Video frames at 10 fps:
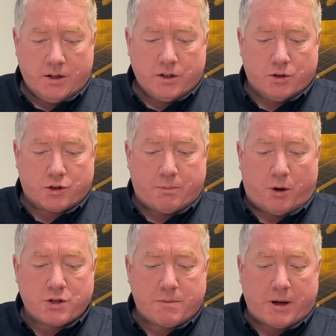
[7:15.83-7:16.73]
Your
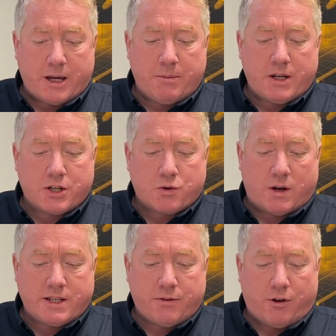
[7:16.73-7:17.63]
deposit payment is
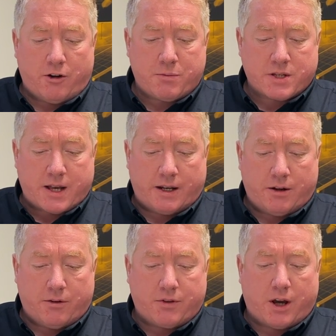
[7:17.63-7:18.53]

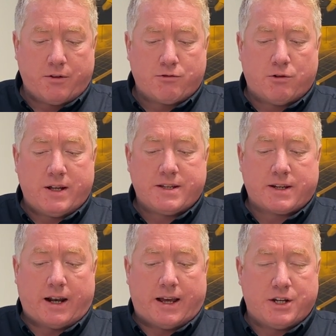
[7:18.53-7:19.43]
25% of the overall
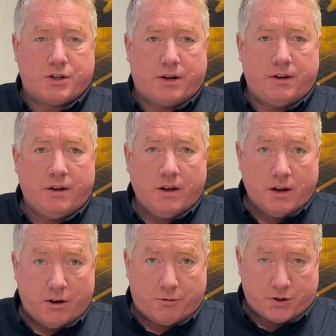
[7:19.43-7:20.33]
installation,
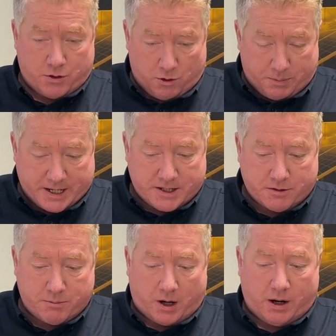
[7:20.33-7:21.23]
and for your peace
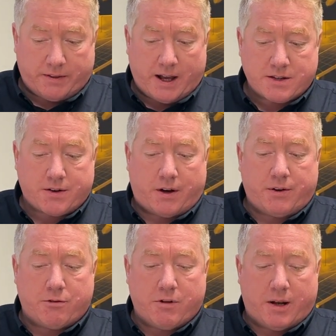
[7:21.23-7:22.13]
of mind, that's
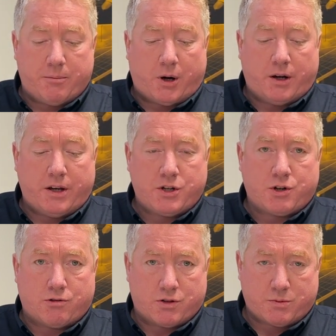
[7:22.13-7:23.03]
underwritten by an
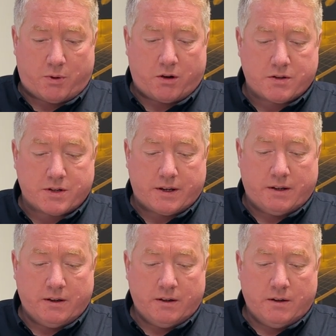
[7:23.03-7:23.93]
insurance policy.
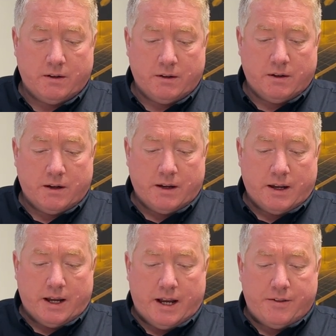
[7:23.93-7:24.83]

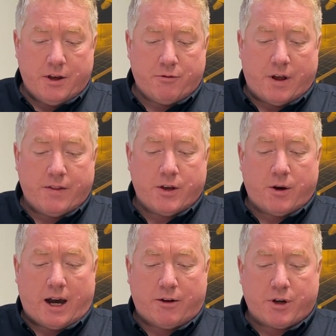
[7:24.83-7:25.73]
In the event you
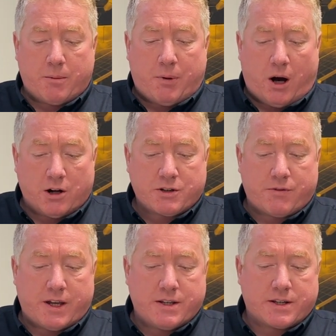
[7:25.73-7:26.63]
are having a part of
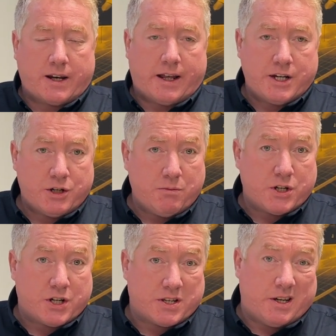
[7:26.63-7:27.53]
the installation
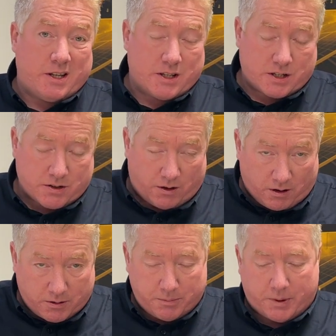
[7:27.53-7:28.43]
which isn't in
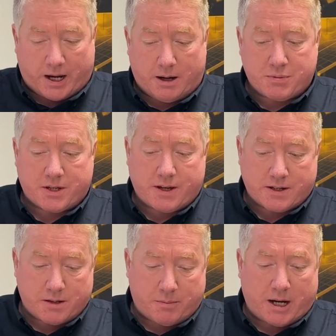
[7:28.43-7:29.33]
stock, perhaps a
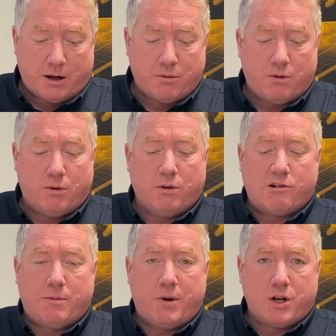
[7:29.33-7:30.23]
Tesla Powerwall or
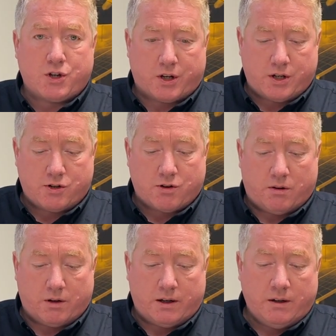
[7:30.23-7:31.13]
immersion
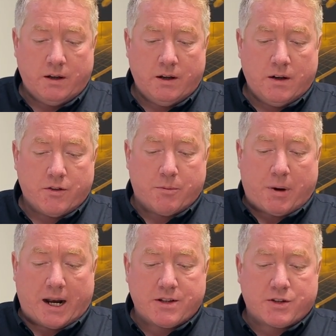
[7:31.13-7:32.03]
controller, the
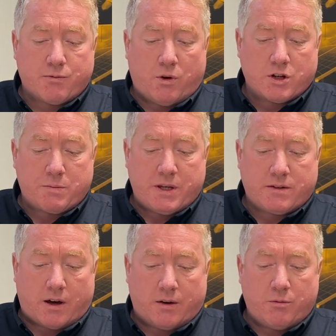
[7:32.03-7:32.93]
balance of what has been
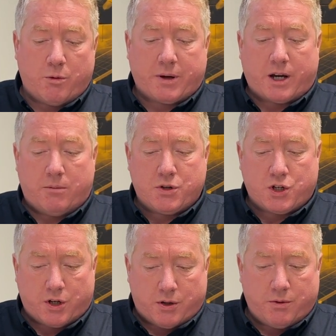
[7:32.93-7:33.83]
done will become
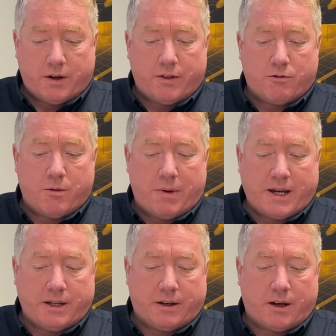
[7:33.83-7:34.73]
due and the
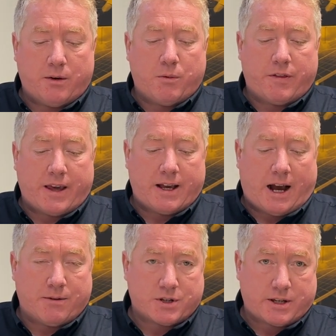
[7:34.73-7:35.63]
remainder when the
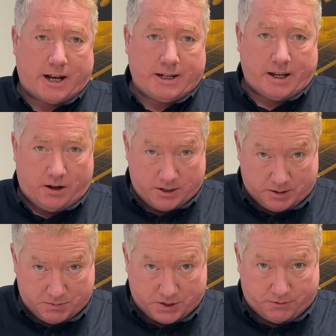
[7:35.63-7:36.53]
outstanding
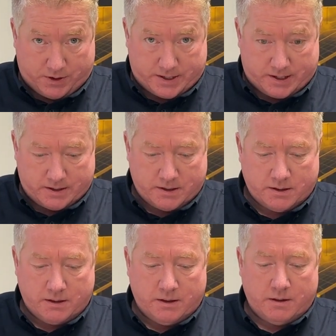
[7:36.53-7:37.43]
items are fitted.
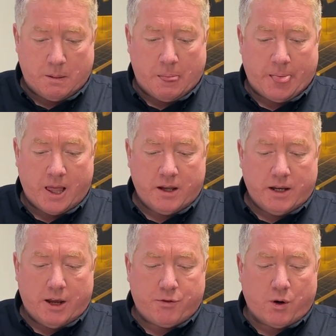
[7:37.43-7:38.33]

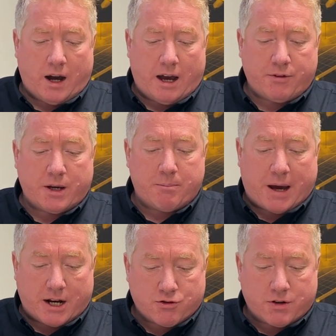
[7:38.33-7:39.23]
If you're having a
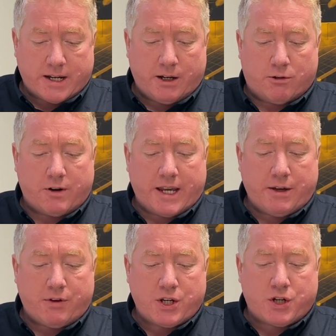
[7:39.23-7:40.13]
battery or
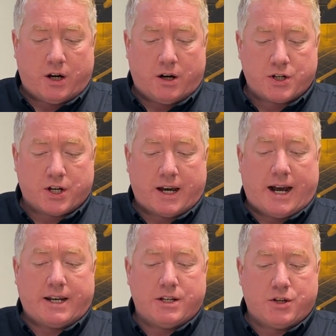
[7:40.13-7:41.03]
EV charger
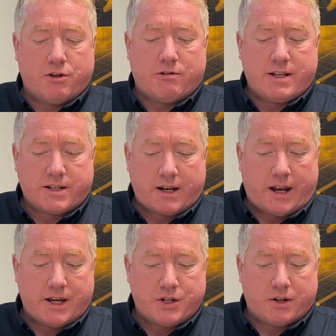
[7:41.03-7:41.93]
added to your
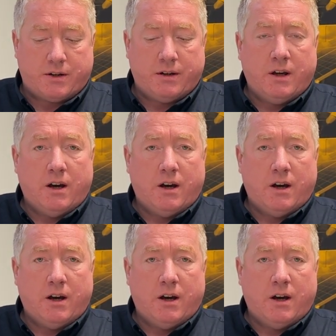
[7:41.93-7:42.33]
installation,